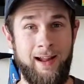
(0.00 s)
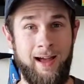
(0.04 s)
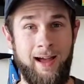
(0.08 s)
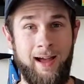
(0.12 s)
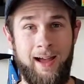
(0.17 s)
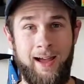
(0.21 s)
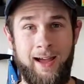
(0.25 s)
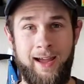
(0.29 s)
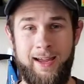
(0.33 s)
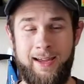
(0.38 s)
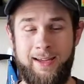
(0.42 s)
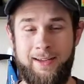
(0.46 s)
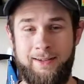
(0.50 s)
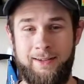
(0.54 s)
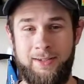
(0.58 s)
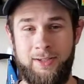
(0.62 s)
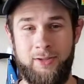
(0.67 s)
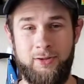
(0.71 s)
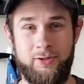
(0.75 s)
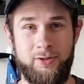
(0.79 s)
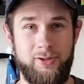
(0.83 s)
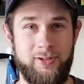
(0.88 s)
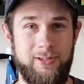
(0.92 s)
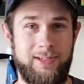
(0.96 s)
I
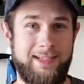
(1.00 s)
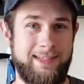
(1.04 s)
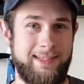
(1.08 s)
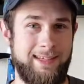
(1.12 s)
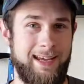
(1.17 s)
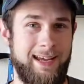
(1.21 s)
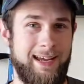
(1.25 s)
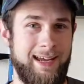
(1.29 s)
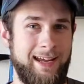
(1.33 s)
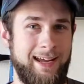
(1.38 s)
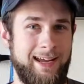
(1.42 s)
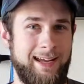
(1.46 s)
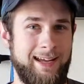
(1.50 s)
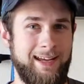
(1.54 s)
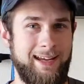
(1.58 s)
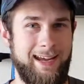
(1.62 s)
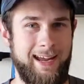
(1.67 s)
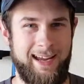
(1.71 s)
usually say